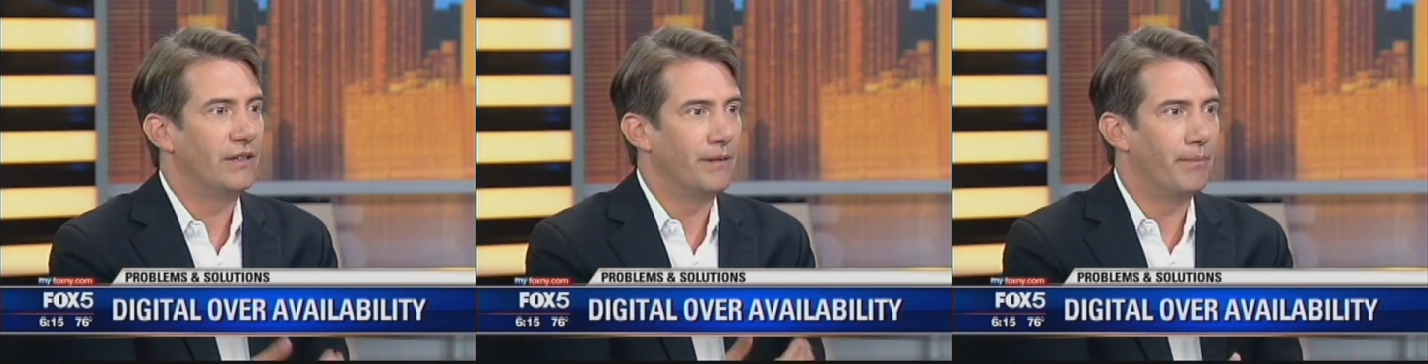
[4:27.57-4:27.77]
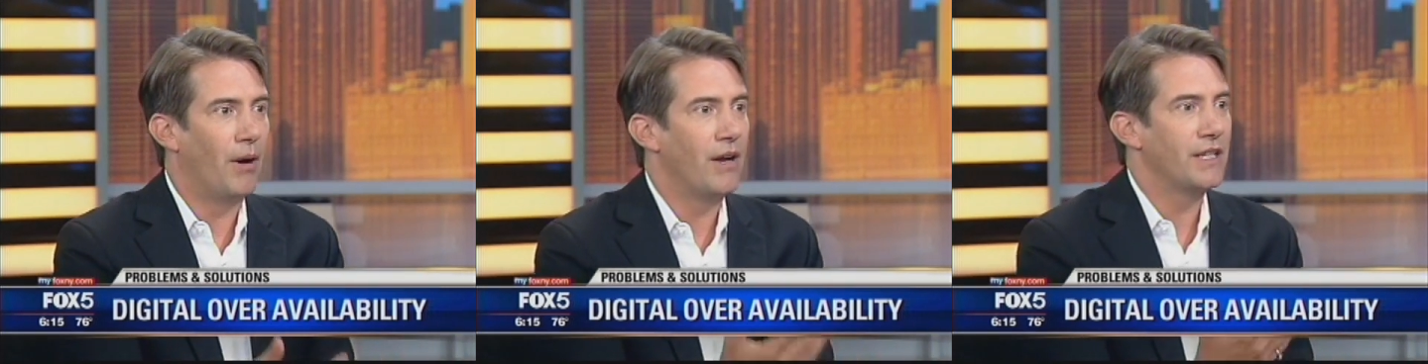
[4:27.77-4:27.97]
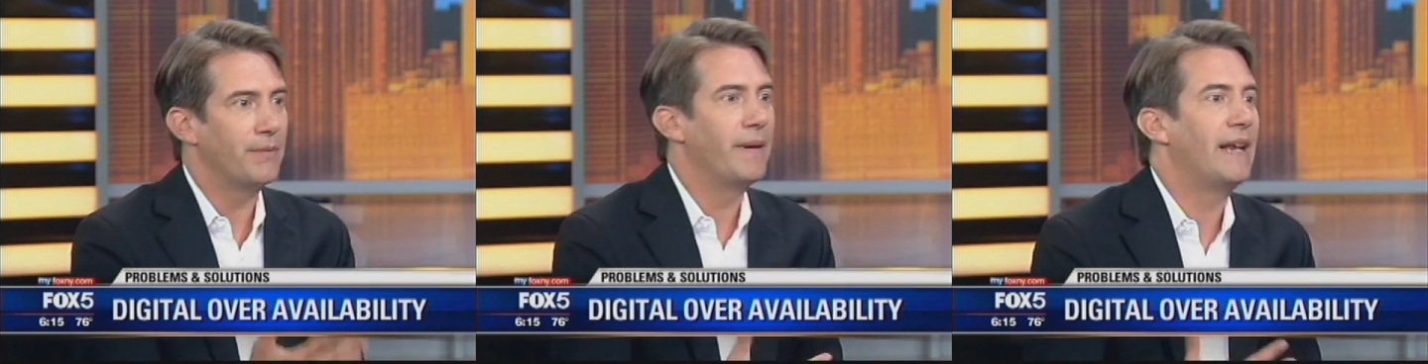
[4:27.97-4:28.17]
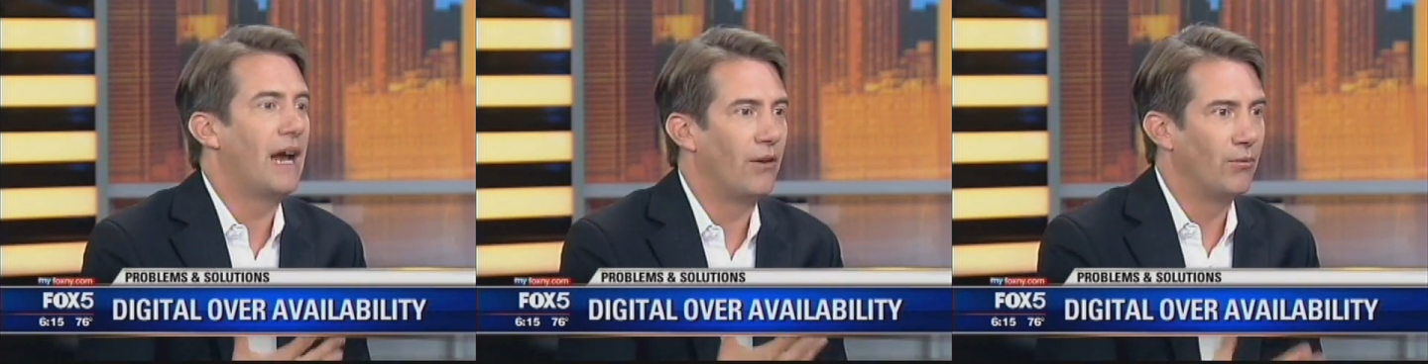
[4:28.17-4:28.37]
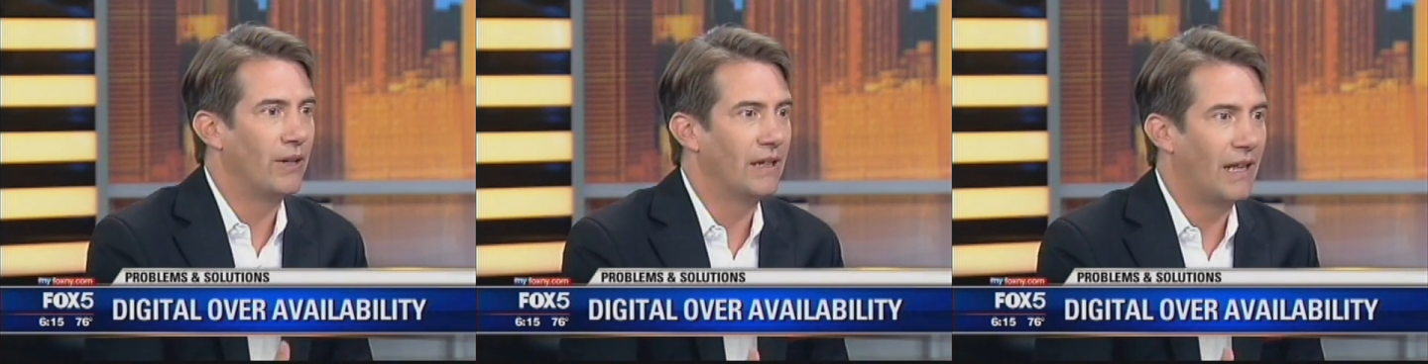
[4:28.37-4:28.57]
the boss may
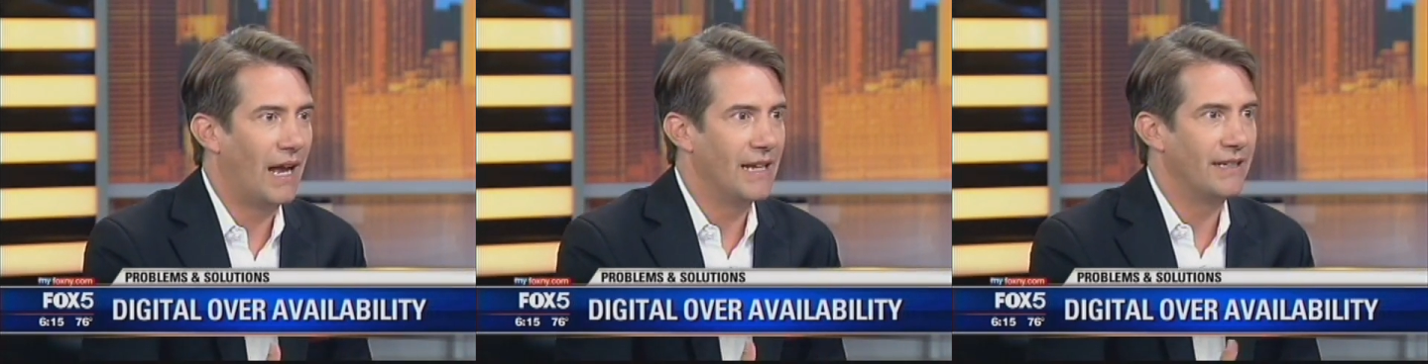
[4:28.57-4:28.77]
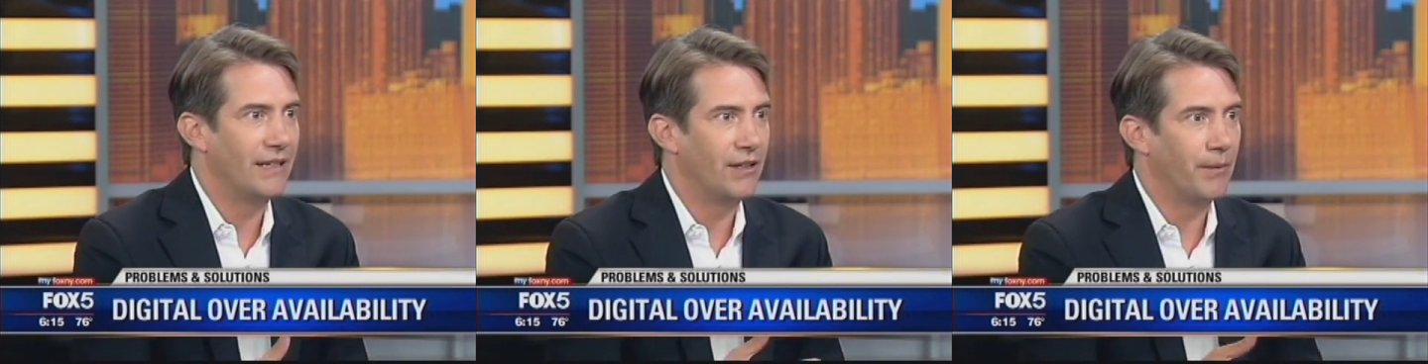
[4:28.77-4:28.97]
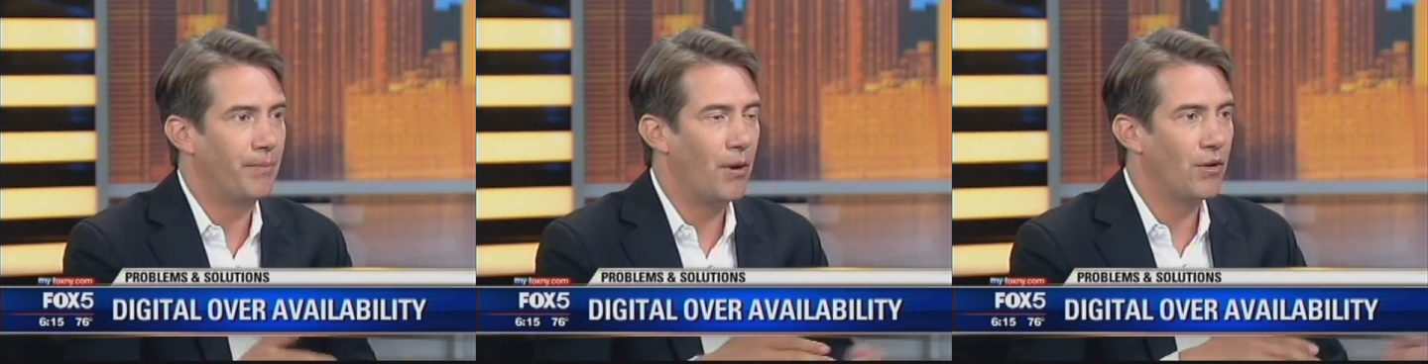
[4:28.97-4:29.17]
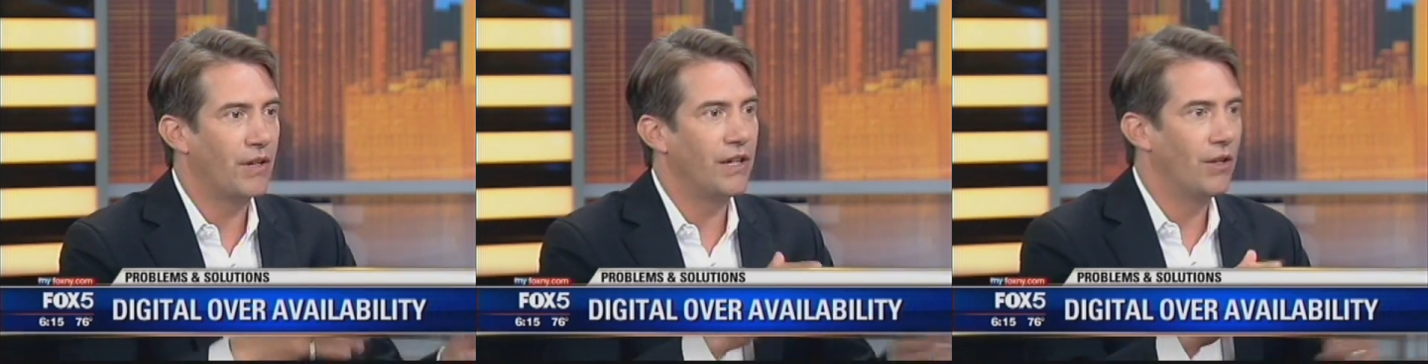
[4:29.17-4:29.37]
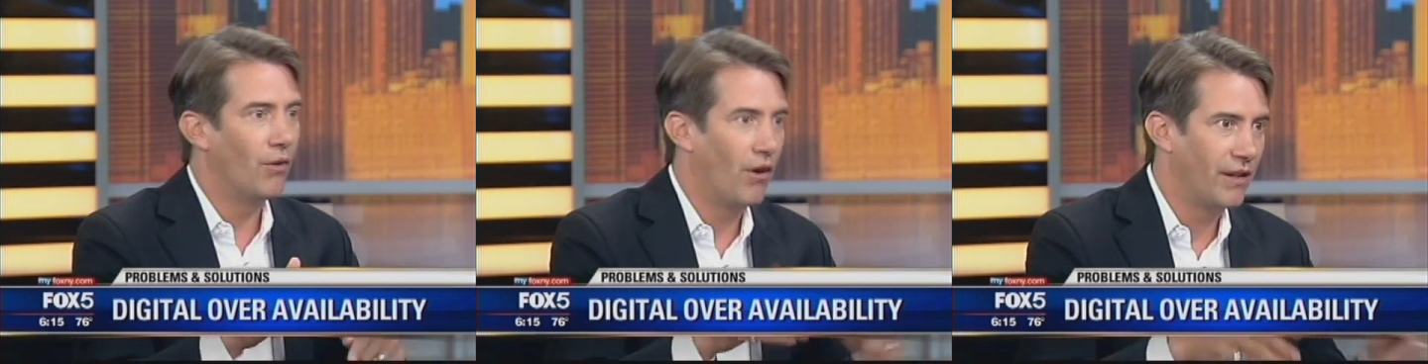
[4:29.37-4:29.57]
not realize that they're
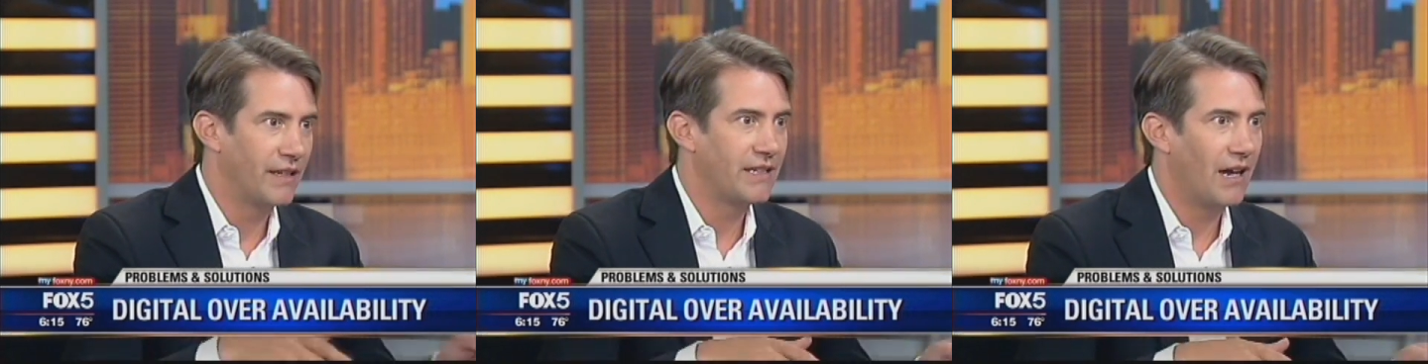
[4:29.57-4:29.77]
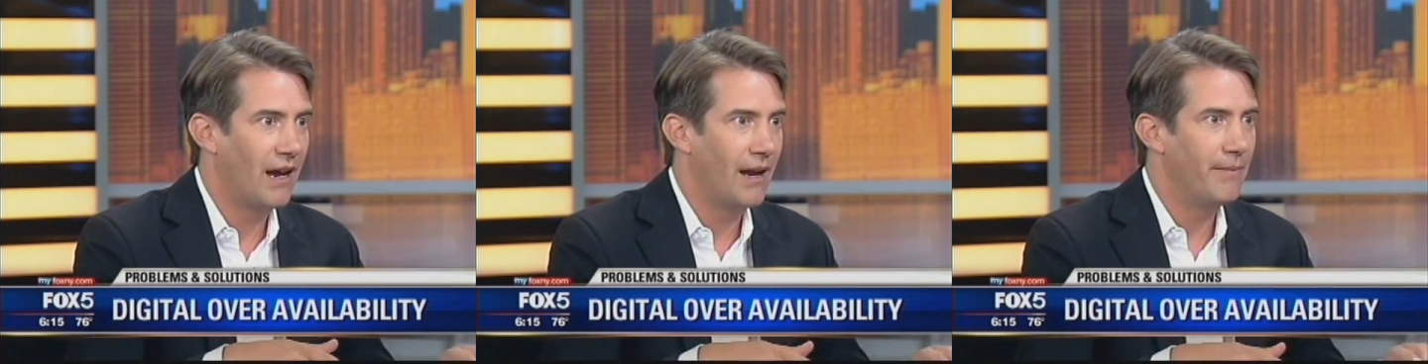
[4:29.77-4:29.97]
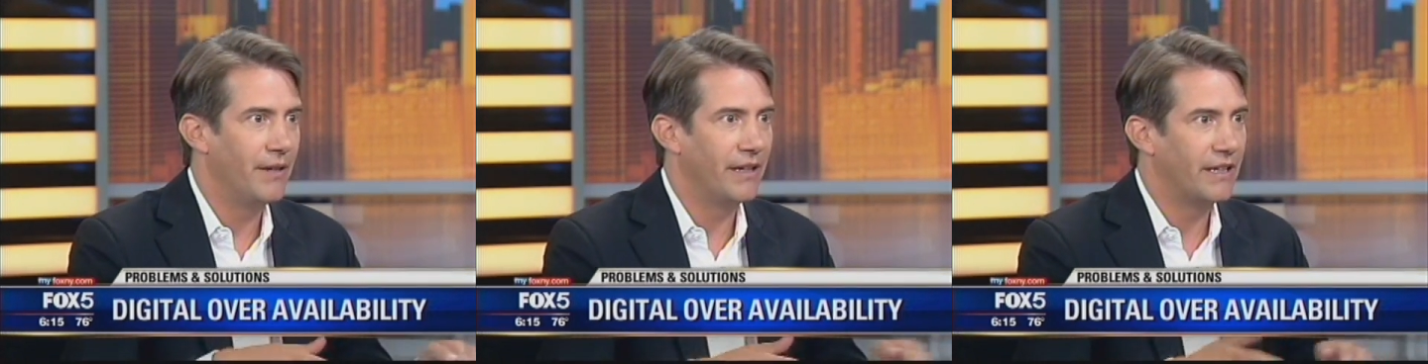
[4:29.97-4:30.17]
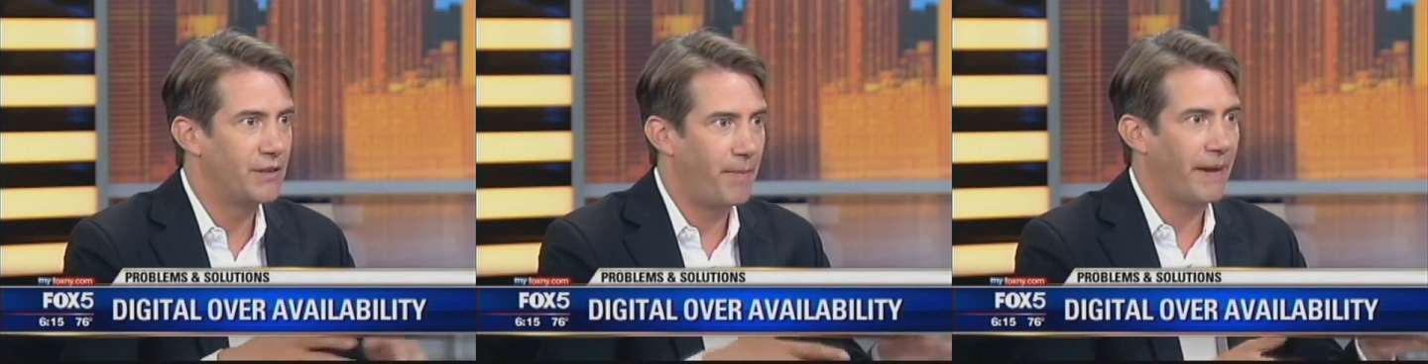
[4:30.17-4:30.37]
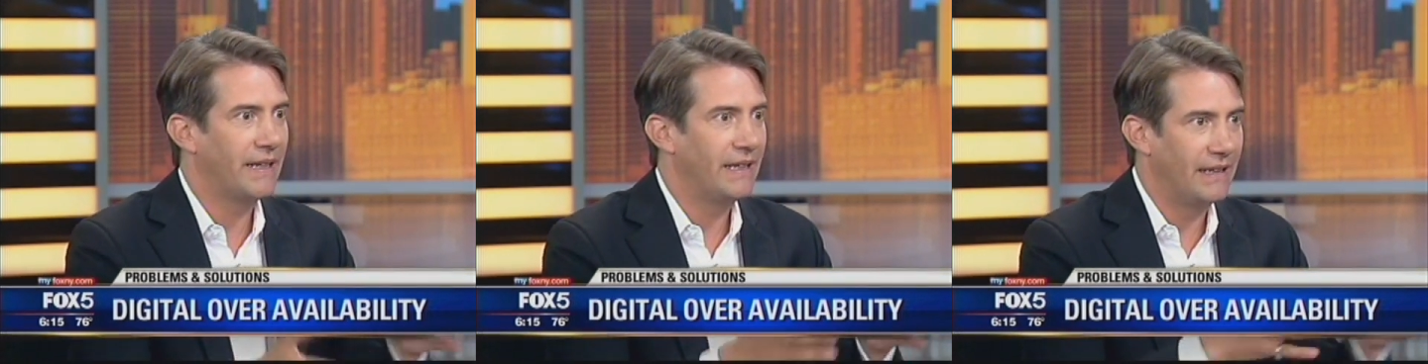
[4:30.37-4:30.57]
poking you all the time and
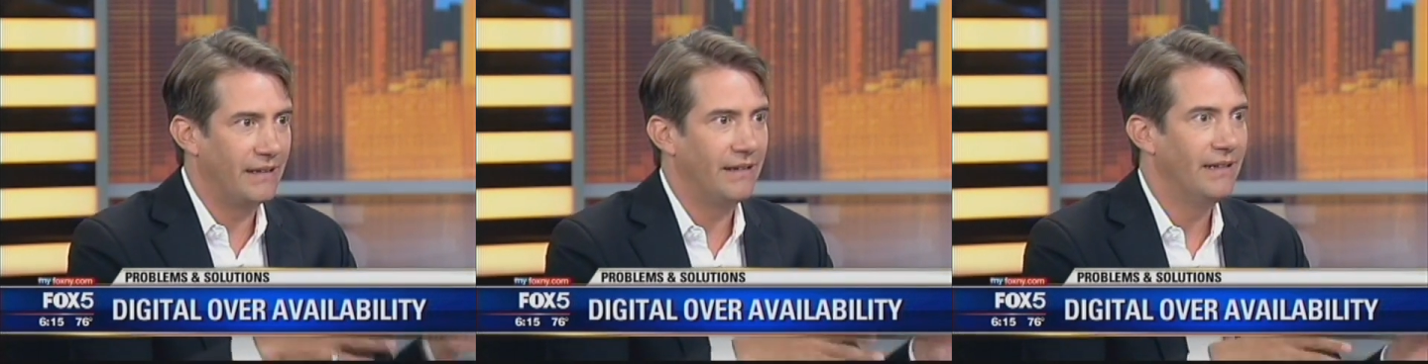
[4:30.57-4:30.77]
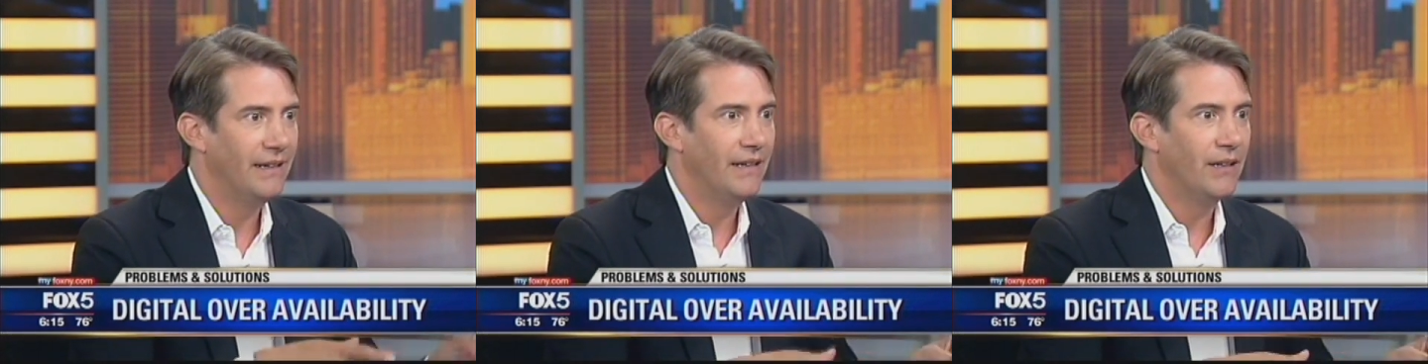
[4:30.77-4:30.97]
expecting